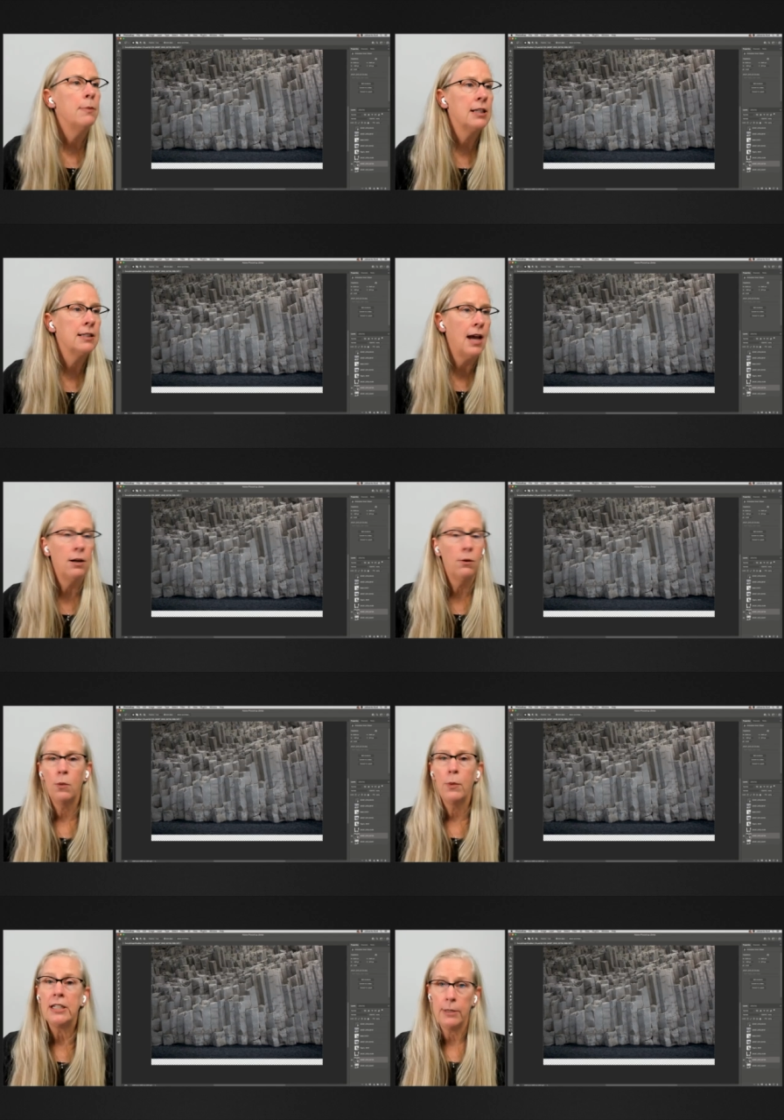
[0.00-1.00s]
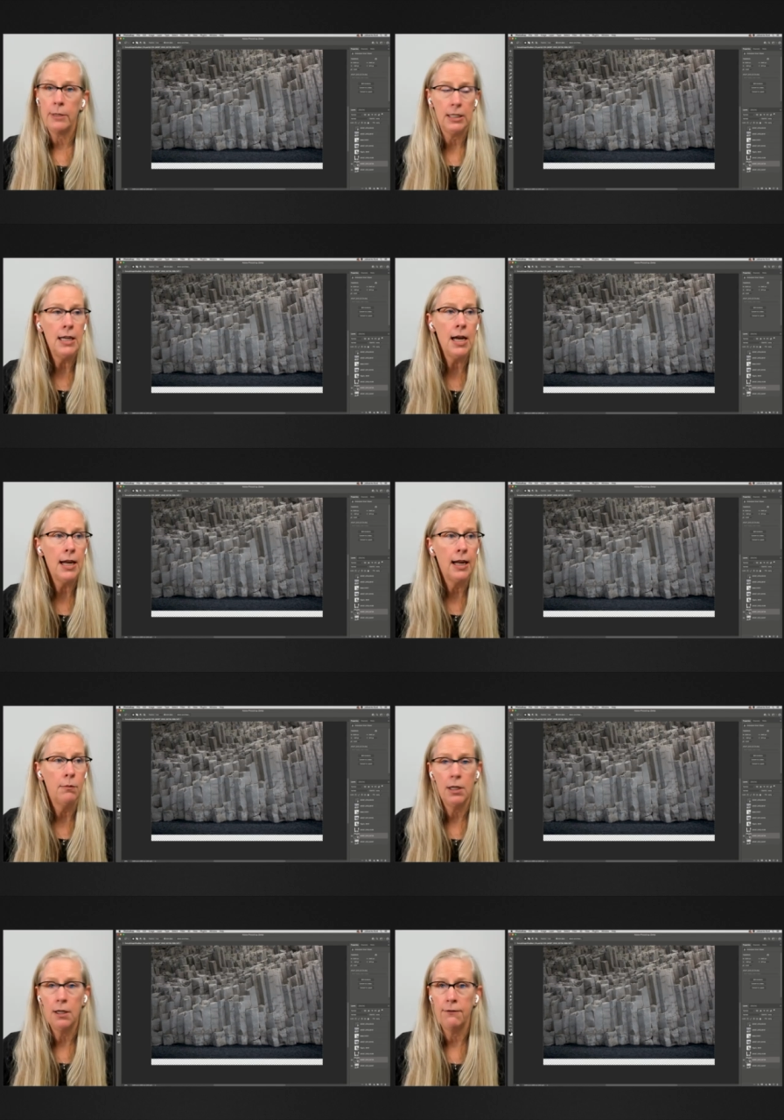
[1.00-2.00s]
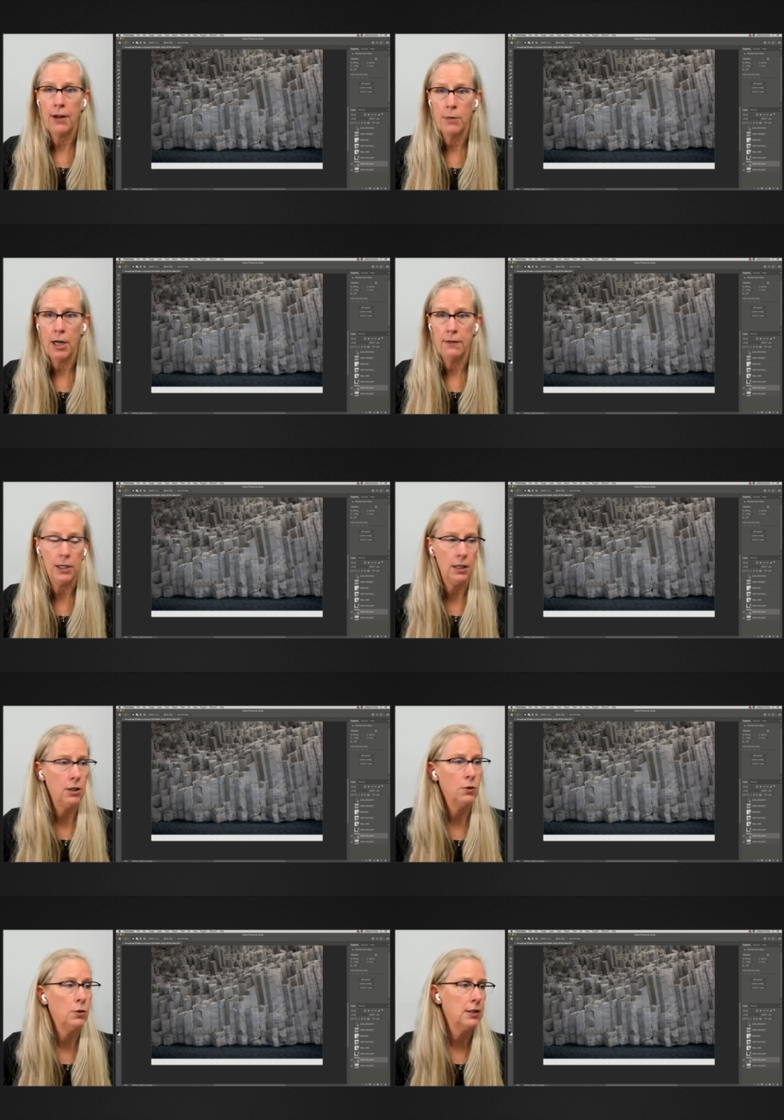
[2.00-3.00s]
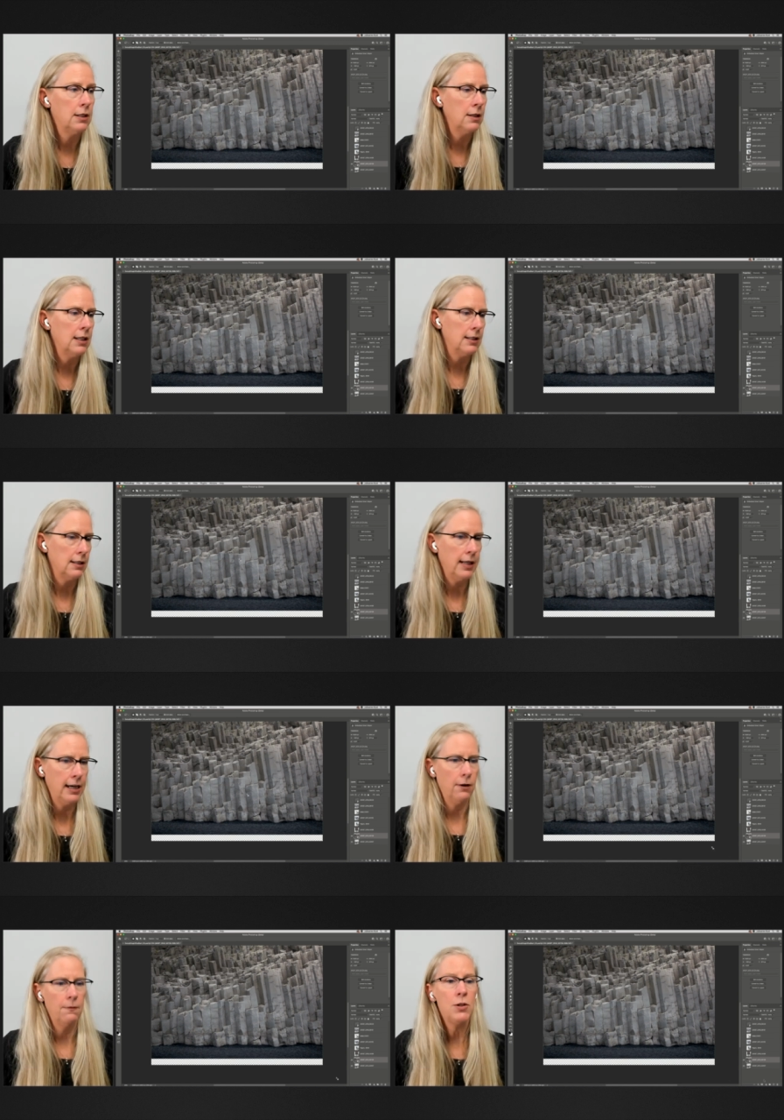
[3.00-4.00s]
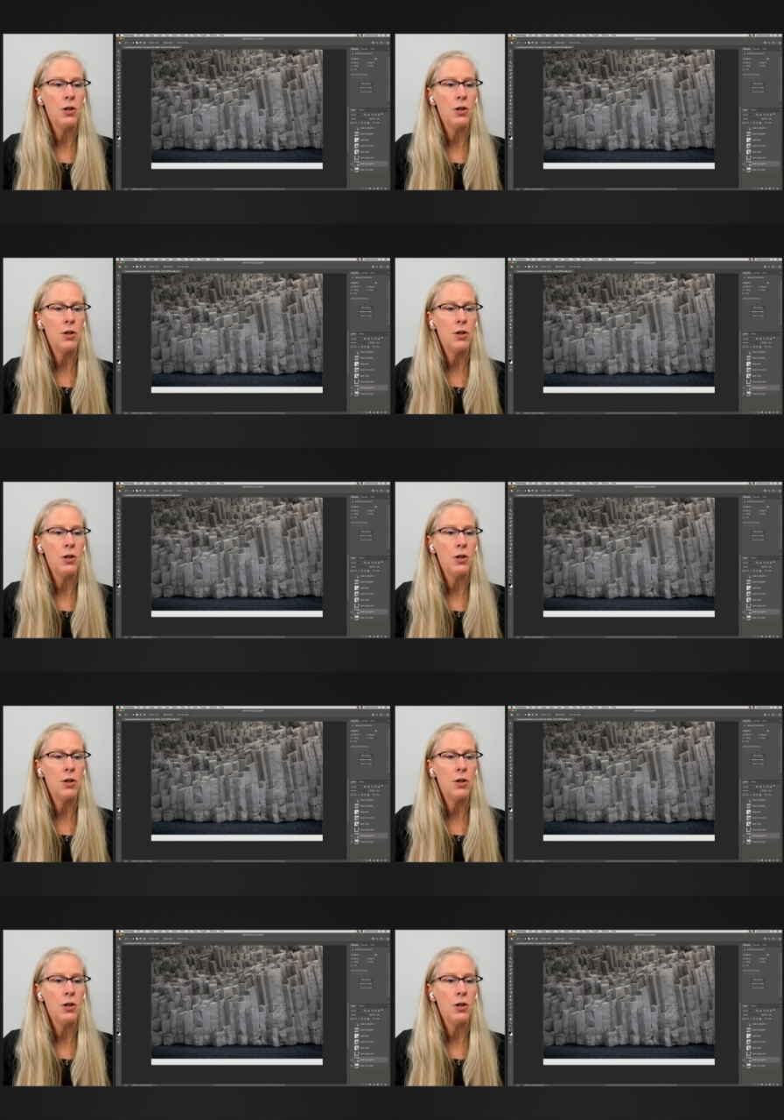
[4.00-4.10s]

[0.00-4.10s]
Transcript: because I don't want to waste a bunch of time if I'm not even going to use this layer.